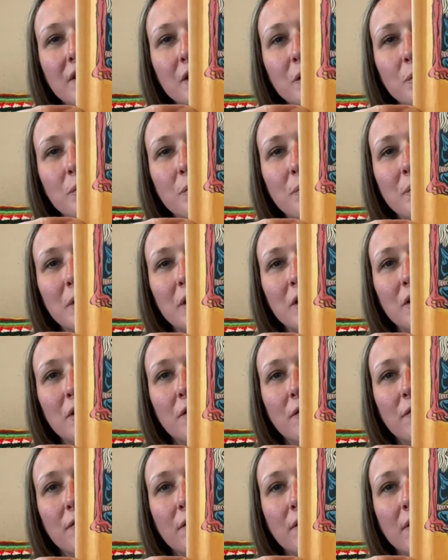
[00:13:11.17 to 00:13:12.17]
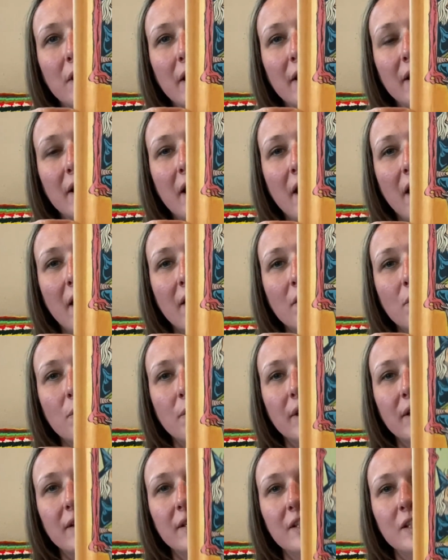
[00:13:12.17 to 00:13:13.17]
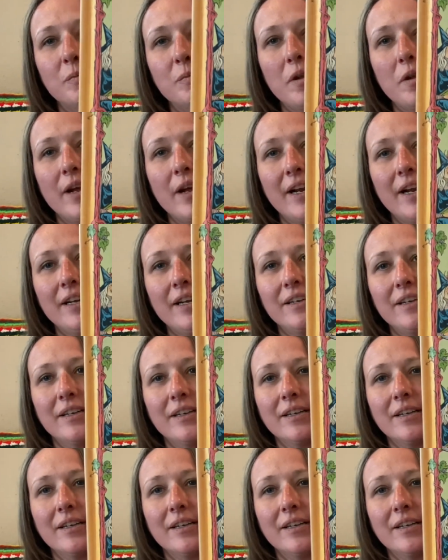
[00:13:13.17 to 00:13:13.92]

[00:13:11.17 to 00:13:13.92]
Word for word: this would be cute for like a Halloween display.